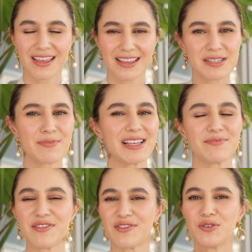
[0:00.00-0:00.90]
This makes
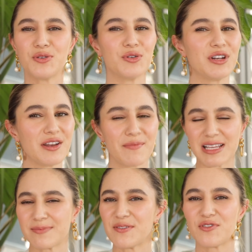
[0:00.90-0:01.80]
me feel good and it
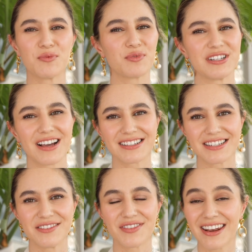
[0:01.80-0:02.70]
makes me feel
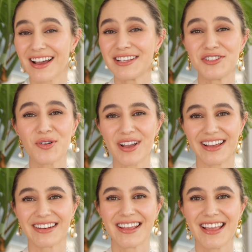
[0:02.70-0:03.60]
productive and I enjoy
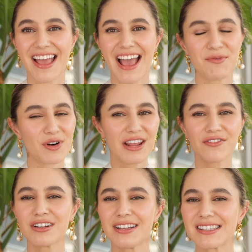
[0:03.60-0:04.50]
it. And
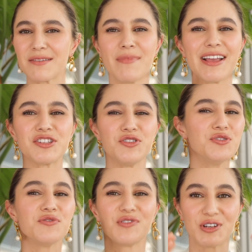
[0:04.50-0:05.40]
whatever it is that makes
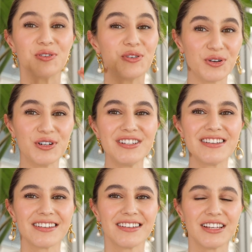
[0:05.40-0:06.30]
you feel good,
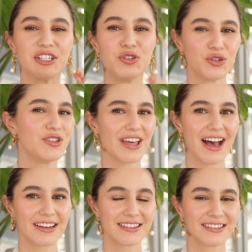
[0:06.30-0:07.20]
do
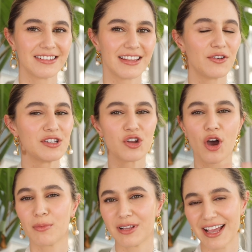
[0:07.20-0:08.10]
that. There is no
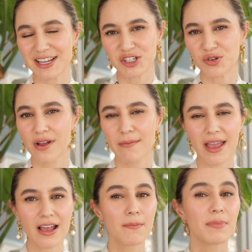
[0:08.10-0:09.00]
obligation to wear
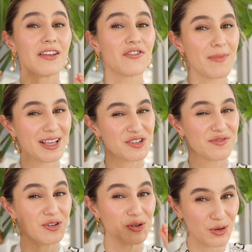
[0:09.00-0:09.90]
makeup, but if it makes you
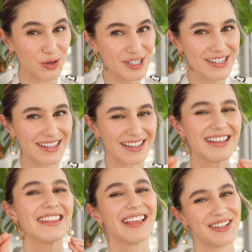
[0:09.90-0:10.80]
feel good,
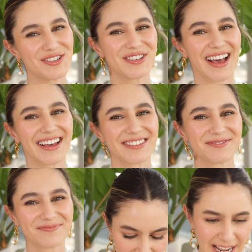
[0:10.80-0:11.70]
then do that.
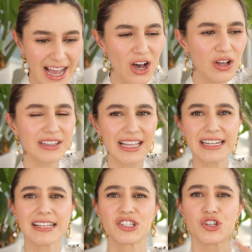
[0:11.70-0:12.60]
Now let
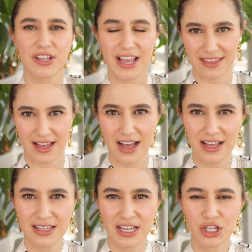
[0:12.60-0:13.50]
us together
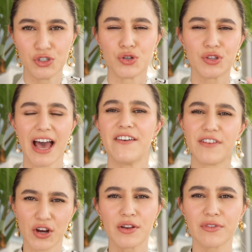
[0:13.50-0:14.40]
do that
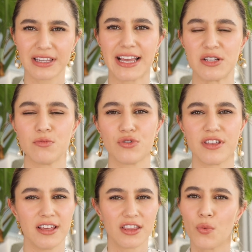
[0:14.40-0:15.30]
very relatable
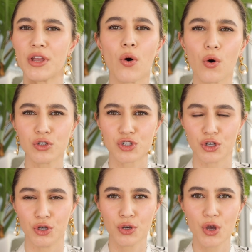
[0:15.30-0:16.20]
thing that we all
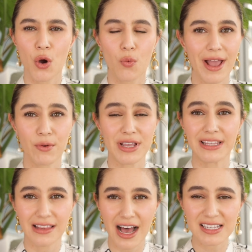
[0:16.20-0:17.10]
do where we
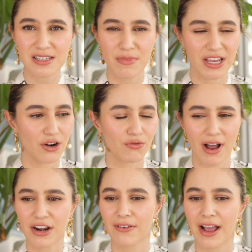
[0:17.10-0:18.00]
last minute
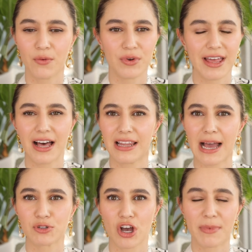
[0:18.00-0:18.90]
run around with our
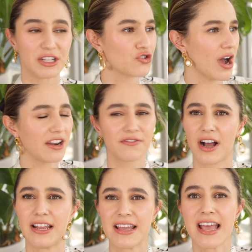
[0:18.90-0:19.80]
laptop and try to
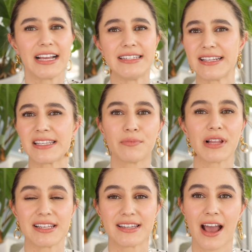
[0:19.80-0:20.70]
find a decent
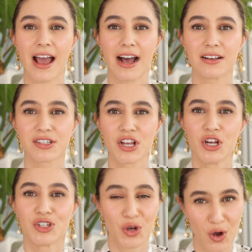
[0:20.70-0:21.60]
place in our house
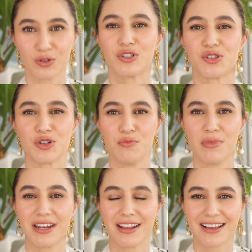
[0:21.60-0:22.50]
to hold a Zoom
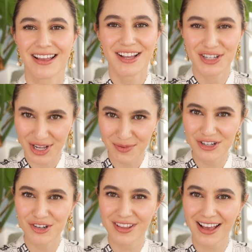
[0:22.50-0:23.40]
meeting. Shall we
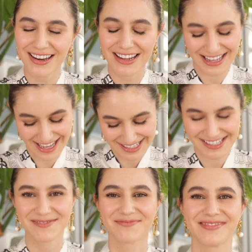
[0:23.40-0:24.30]
do that?
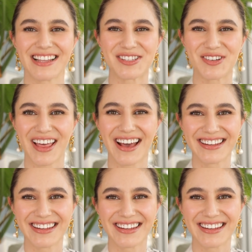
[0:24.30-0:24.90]
Yes, let's do that.